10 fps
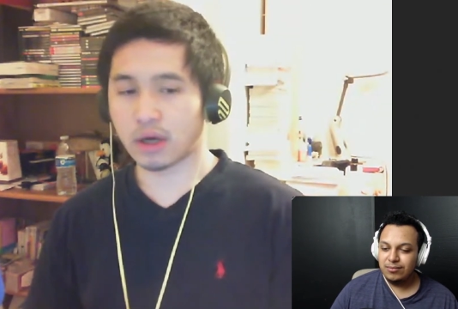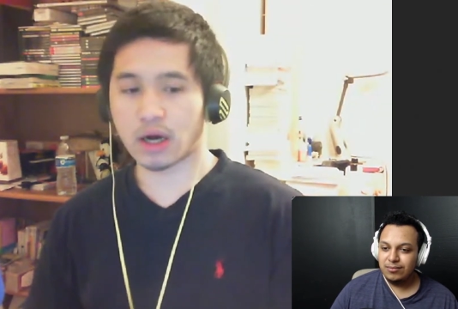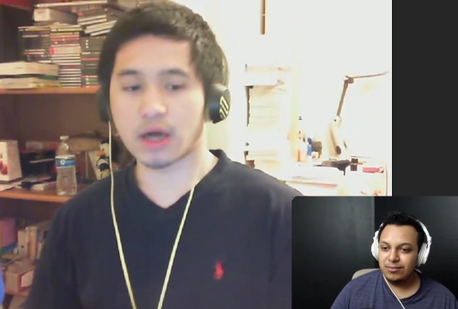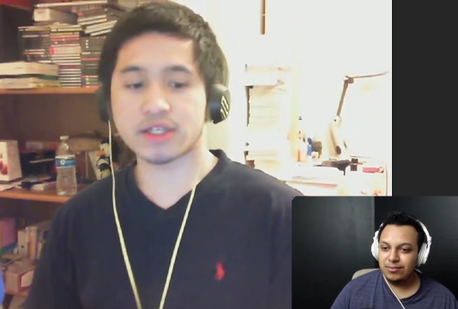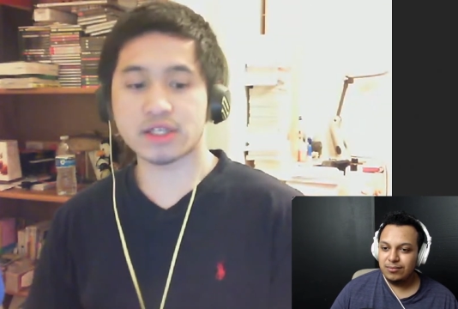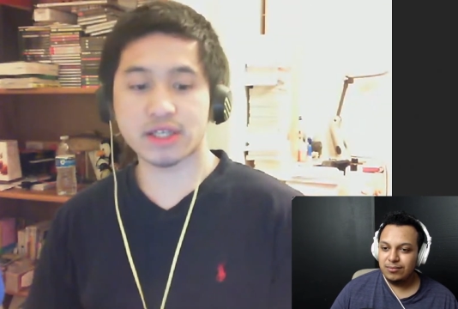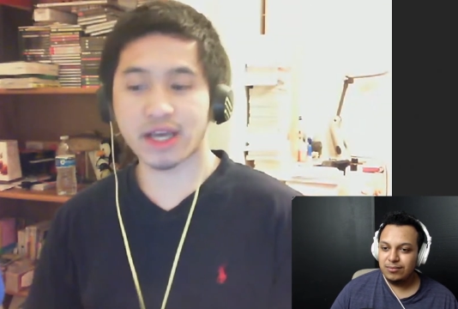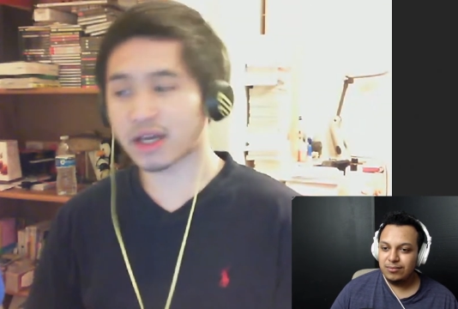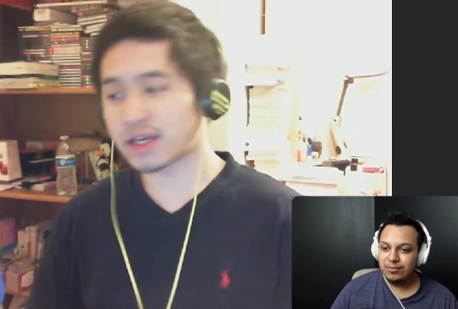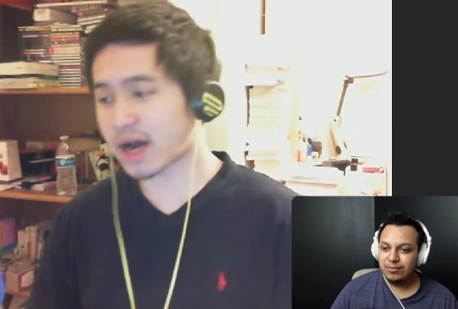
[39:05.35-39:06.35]
Speaker 1: uh,
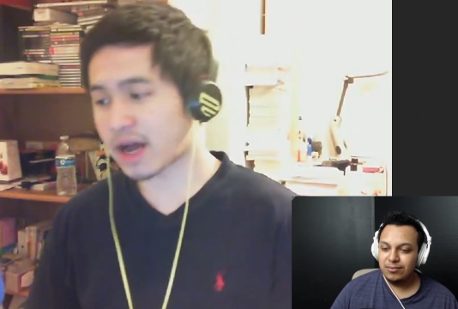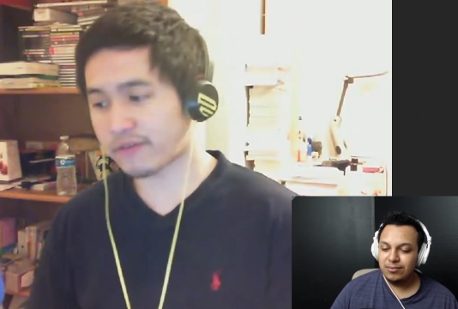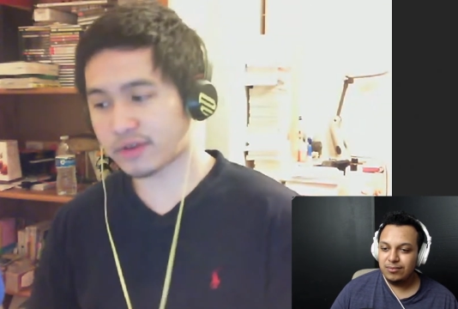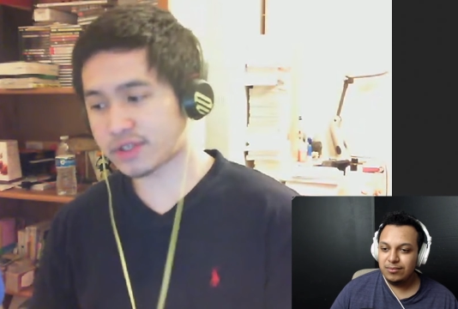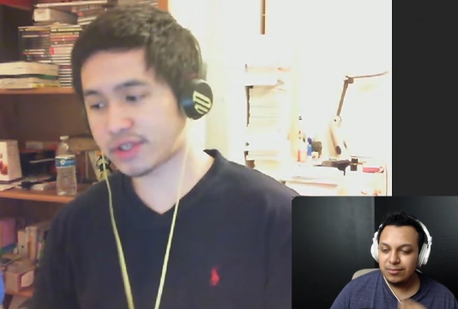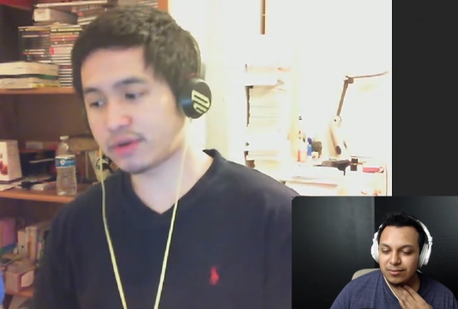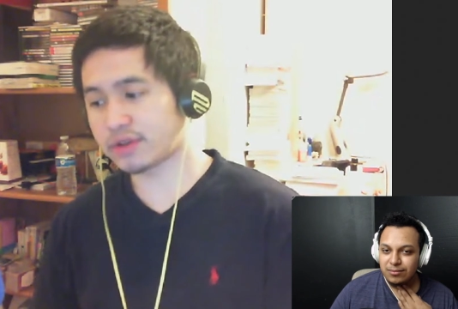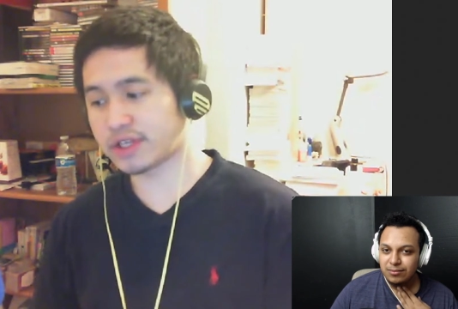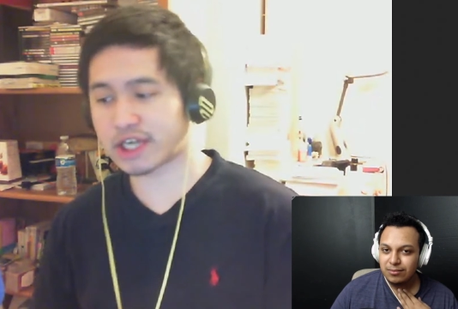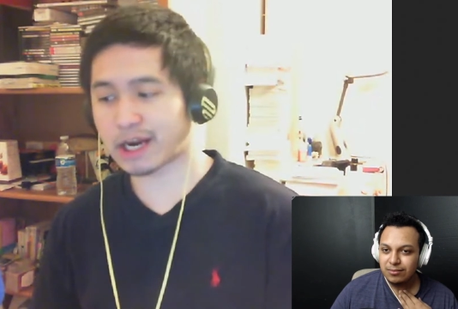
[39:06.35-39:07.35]
take a dive into
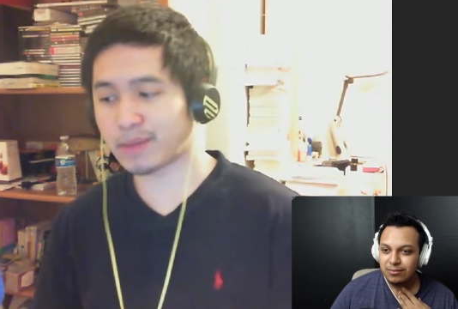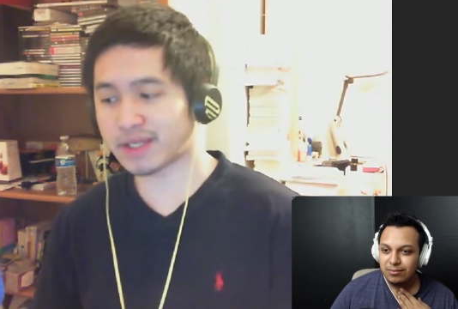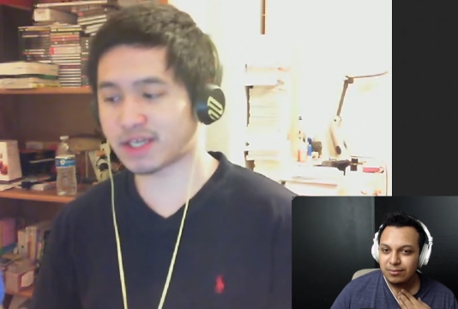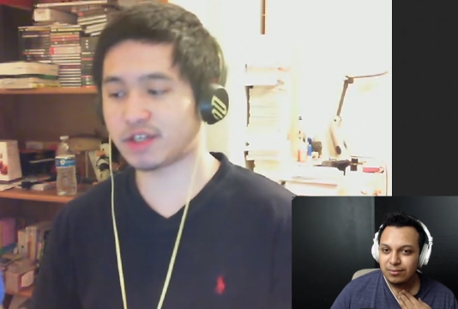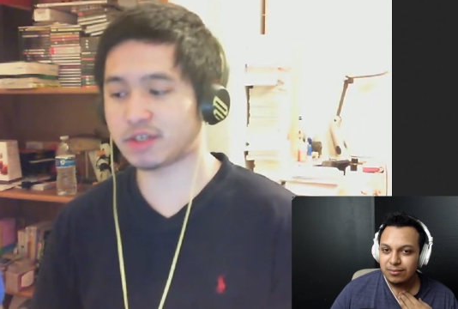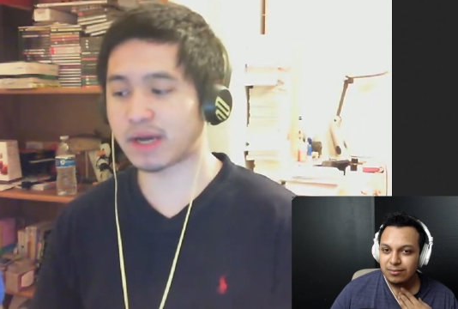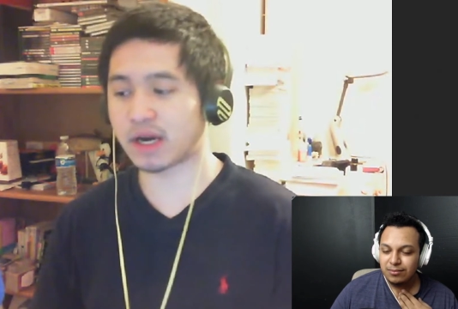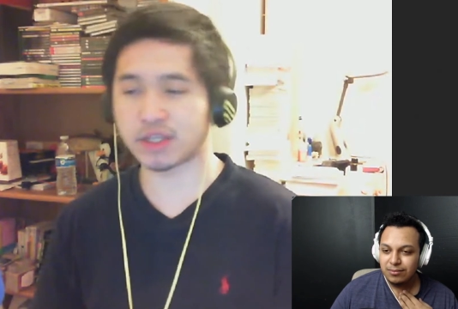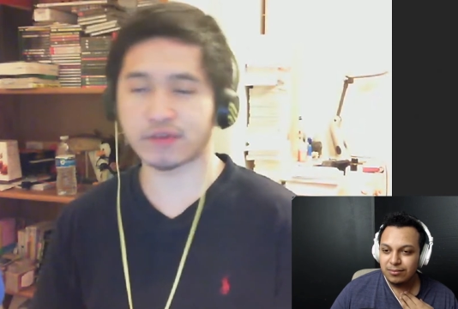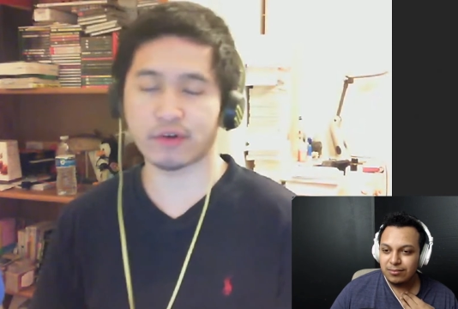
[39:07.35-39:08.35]
the Japanese sentence
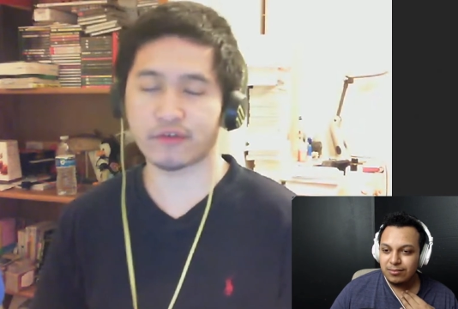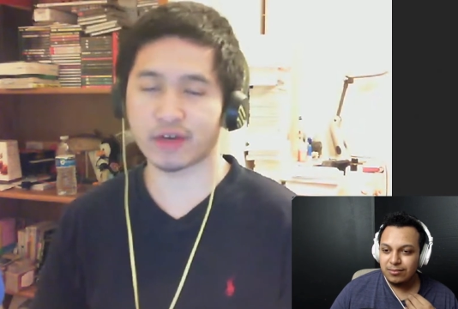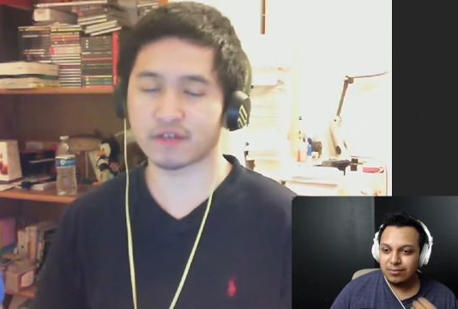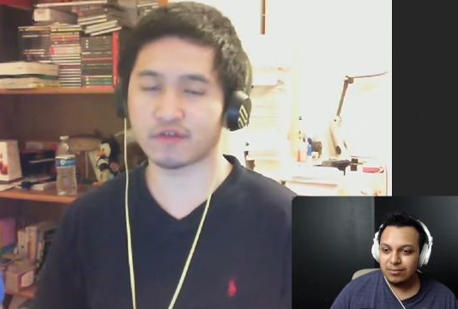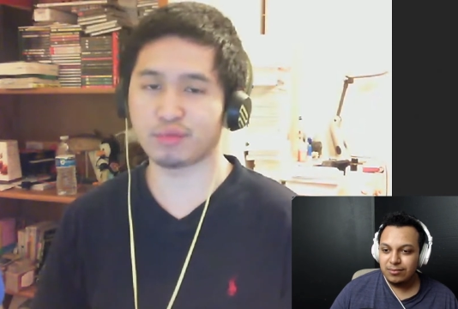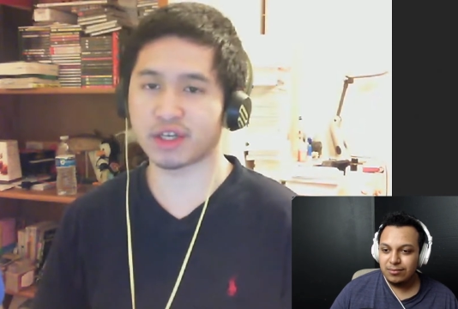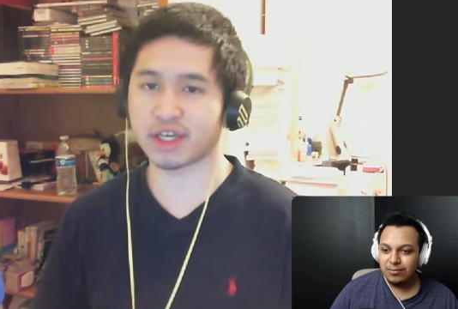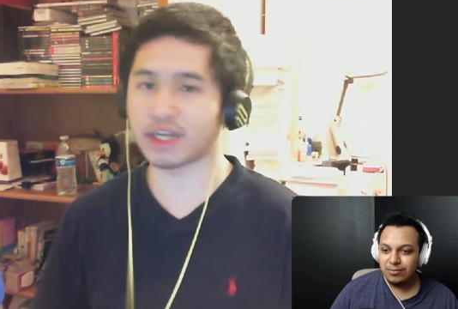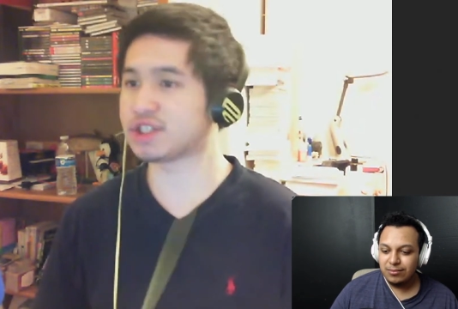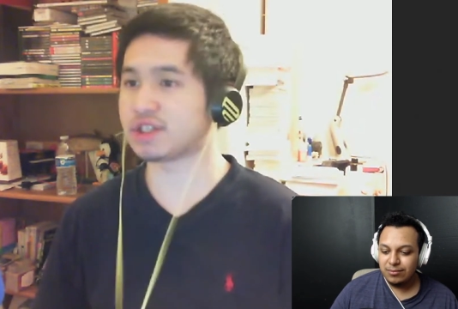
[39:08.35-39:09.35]
patterns for effective
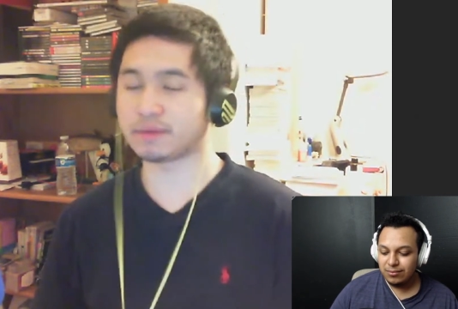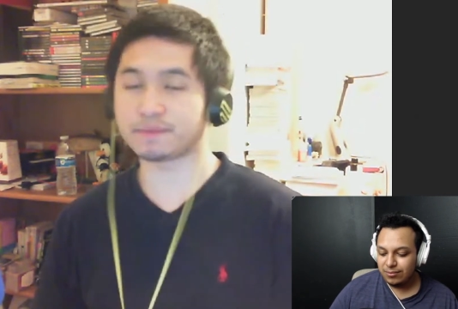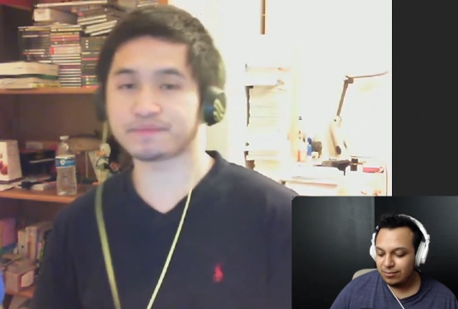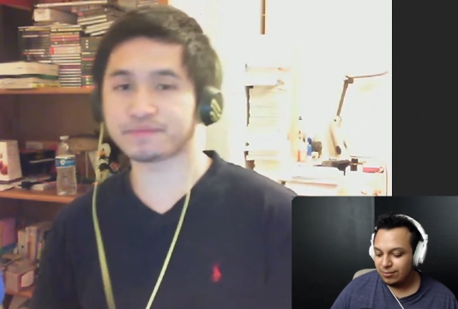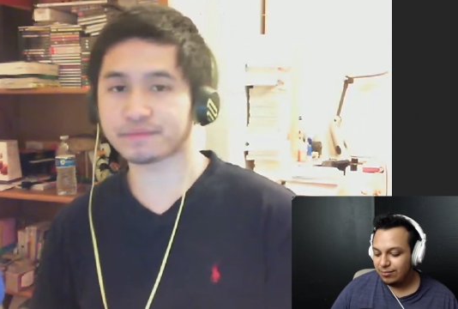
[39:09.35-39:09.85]
communication. Mm-hmm.